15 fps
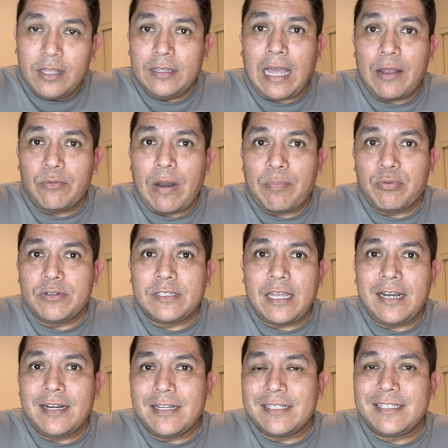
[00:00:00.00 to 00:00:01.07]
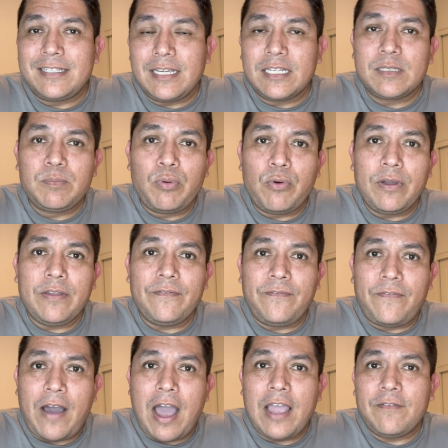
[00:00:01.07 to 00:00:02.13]
That represented a
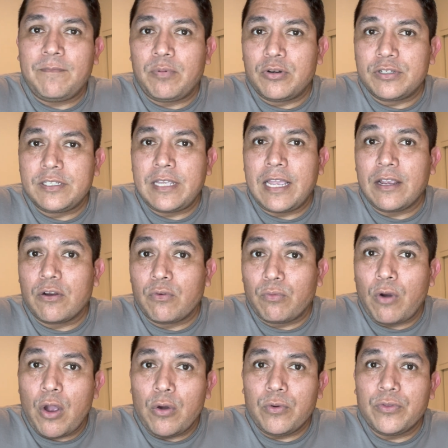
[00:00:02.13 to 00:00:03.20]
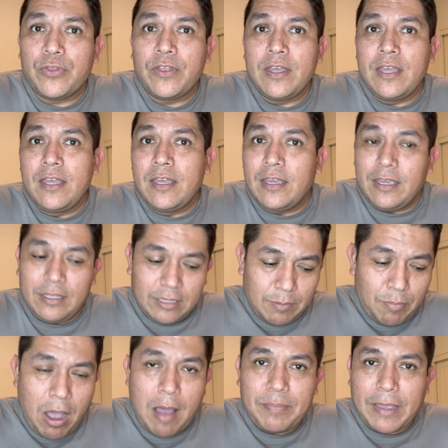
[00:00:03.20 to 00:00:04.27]
6.5% growth in the
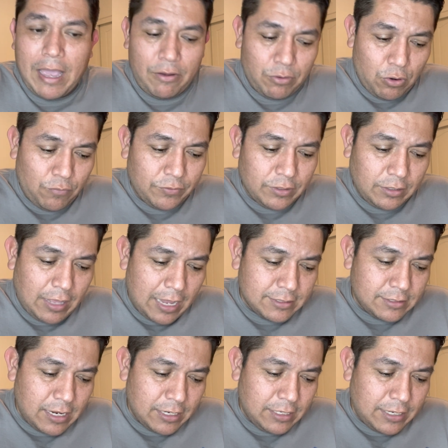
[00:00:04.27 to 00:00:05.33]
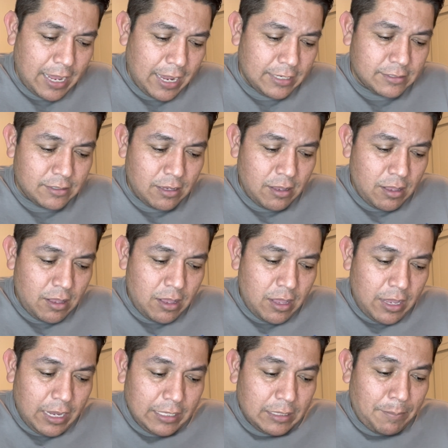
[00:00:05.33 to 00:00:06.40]
pop count over the last 90 days.
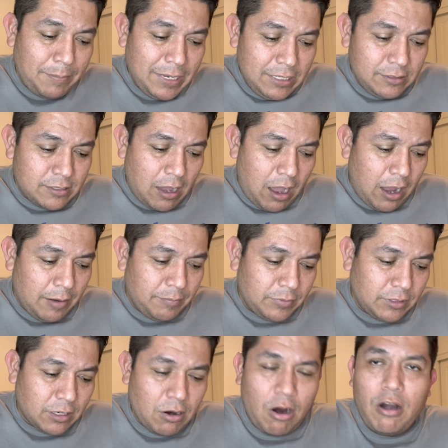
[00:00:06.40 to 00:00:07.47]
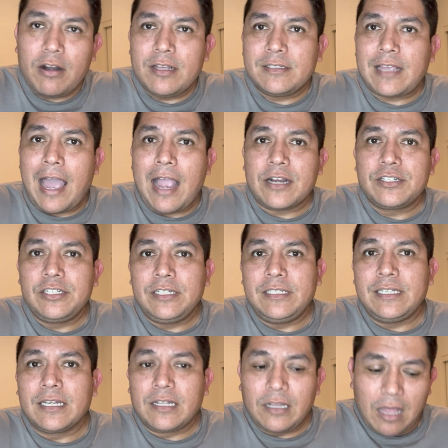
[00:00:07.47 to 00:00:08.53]
In the meantime, the card has actually
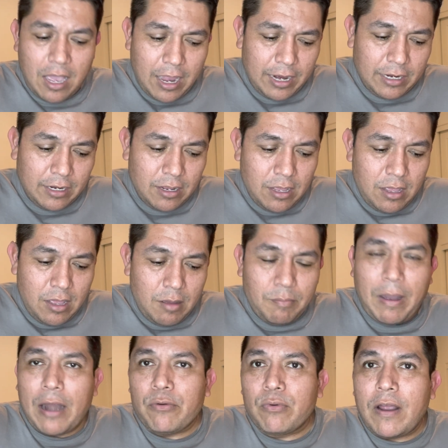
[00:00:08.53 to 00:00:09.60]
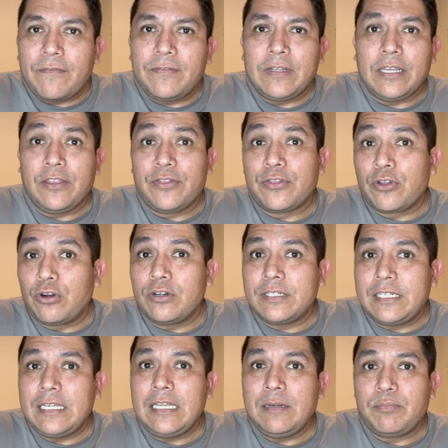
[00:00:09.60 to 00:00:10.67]
declined by roughly
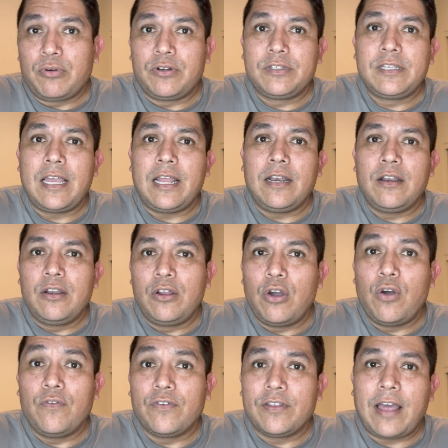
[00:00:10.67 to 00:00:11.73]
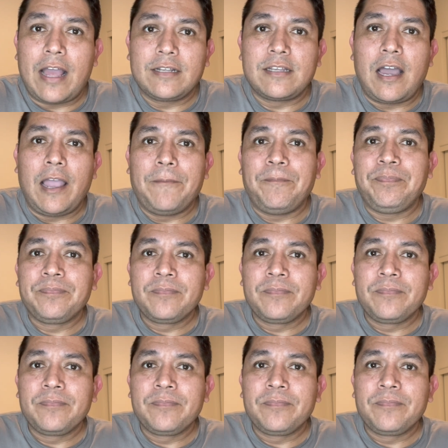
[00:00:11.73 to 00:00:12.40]
13% over that time.